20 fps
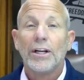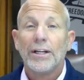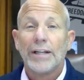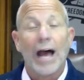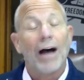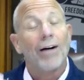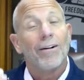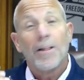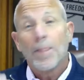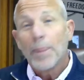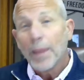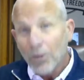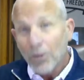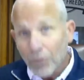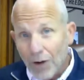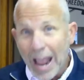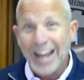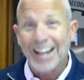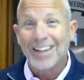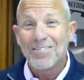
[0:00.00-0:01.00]
Now,
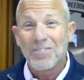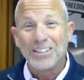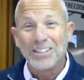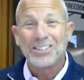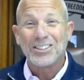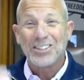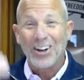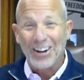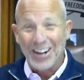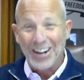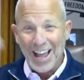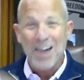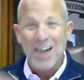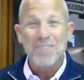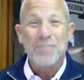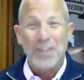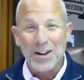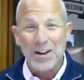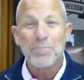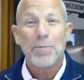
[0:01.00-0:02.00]
granted, we started
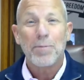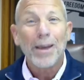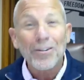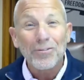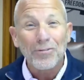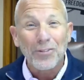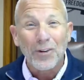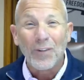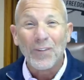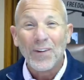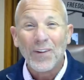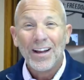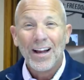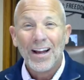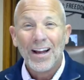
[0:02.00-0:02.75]
out pretty pitiful,